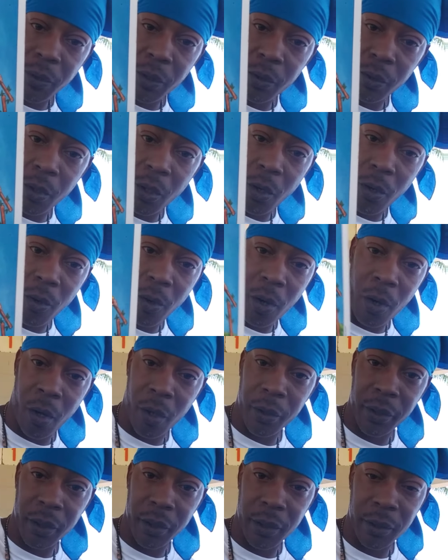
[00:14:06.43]
you know,
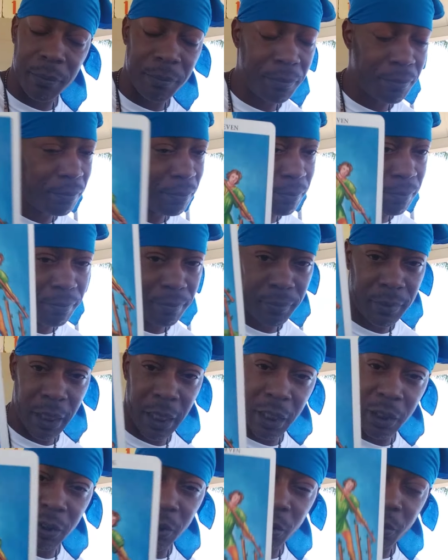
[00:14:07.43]
all the
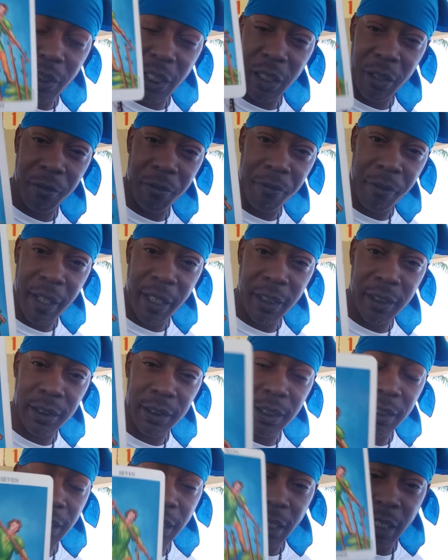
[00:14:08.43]
things you keep
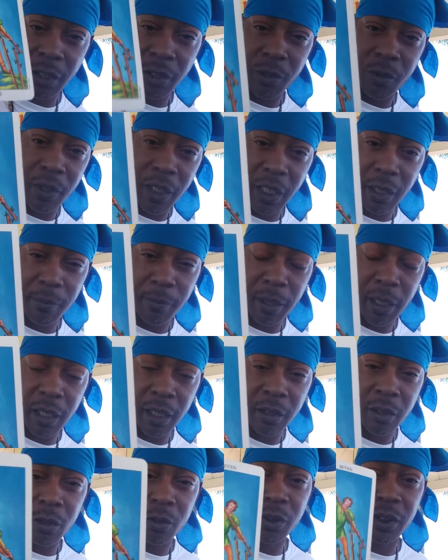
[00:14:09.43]
facing and you keep
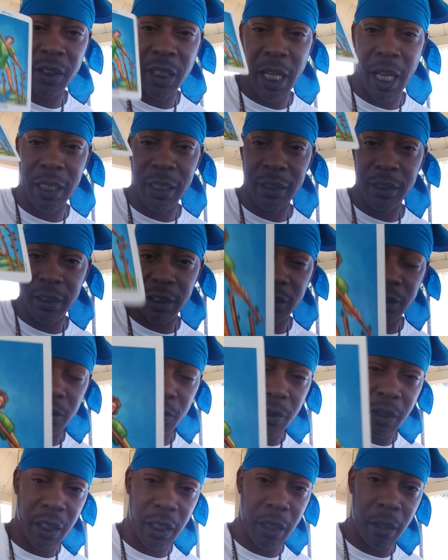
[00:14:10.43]
meeting those challenges,
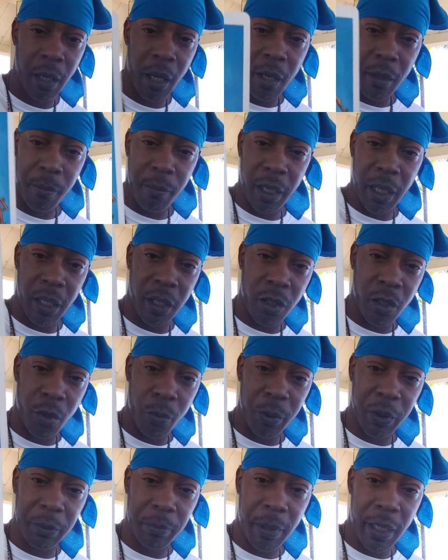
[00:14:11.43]
you keep meeting
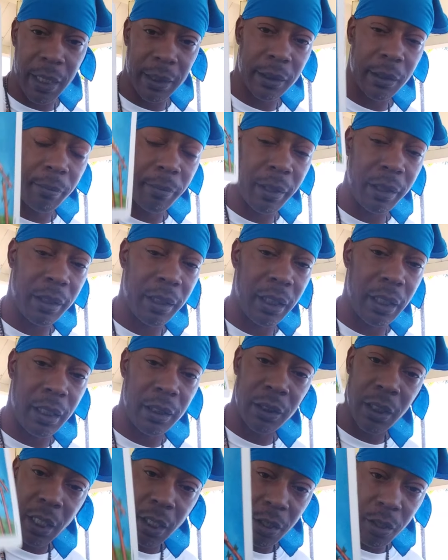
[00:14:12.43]
your
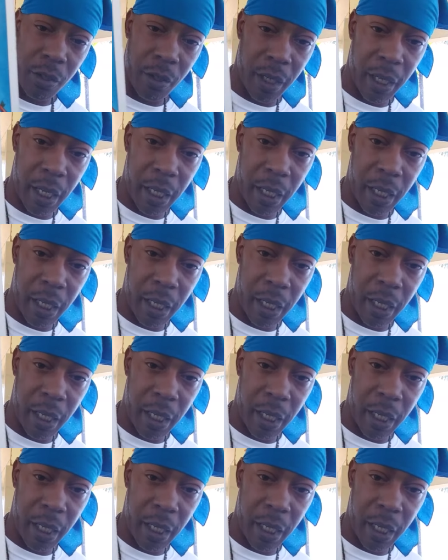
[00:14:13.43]
responsibilities, you're